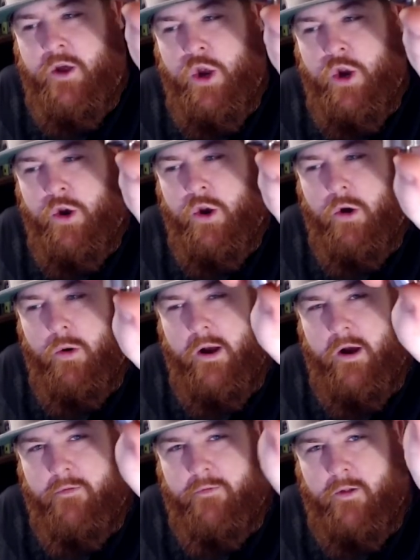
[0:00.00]
no
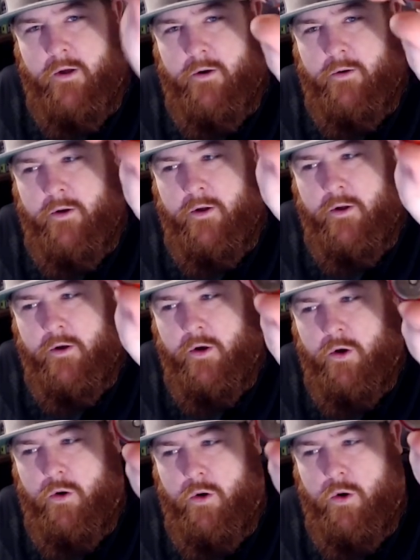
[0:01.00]
airflow,
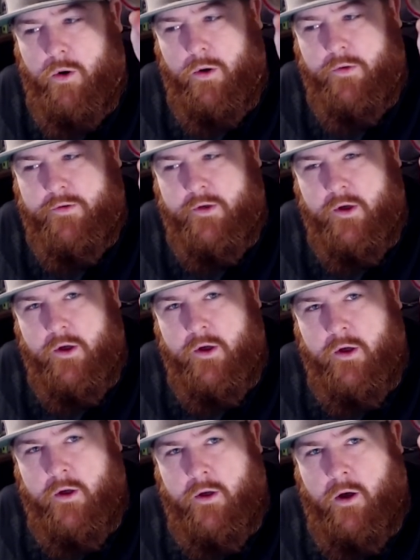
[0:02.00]
no holes.
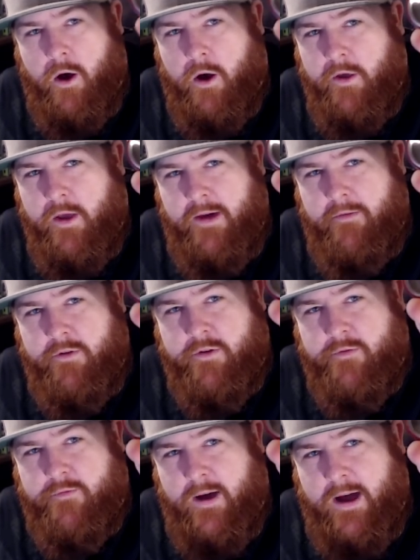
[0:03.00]
All you have is your
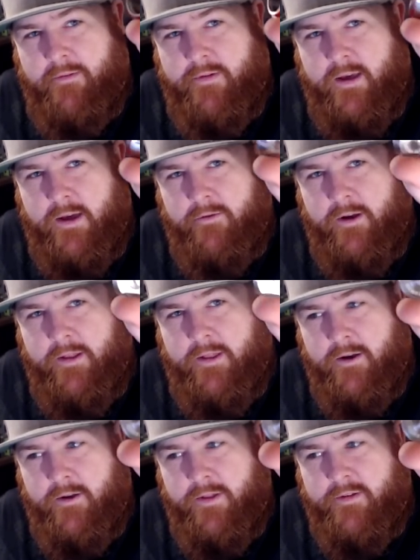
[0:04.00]
510 right
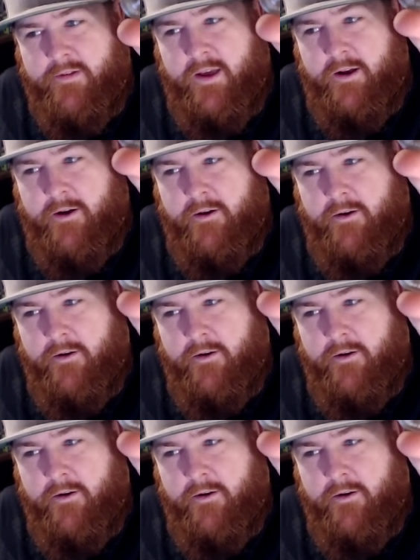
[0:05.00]
there in the center.